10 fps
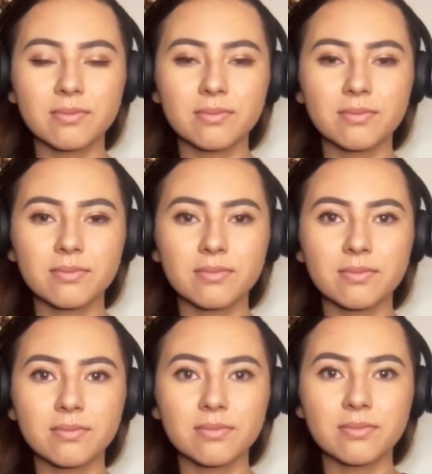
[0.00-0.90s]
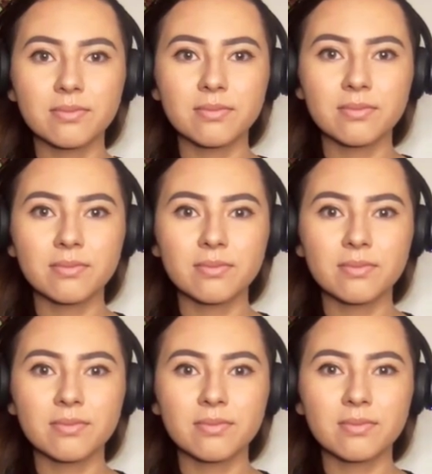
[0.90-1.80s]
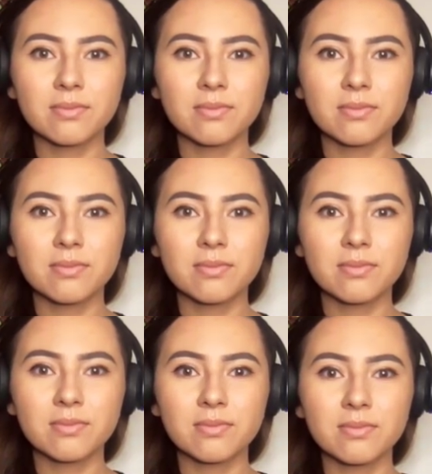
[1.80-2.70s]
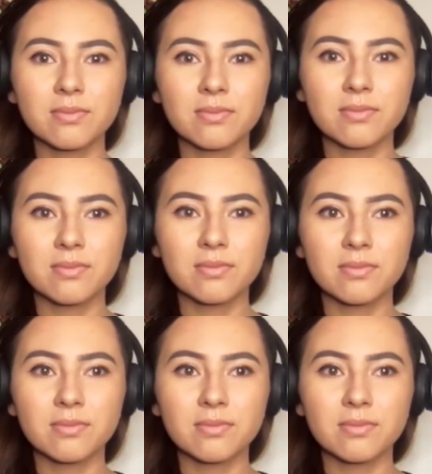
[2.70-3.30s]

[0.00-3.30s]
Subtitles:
The person shown says nothing.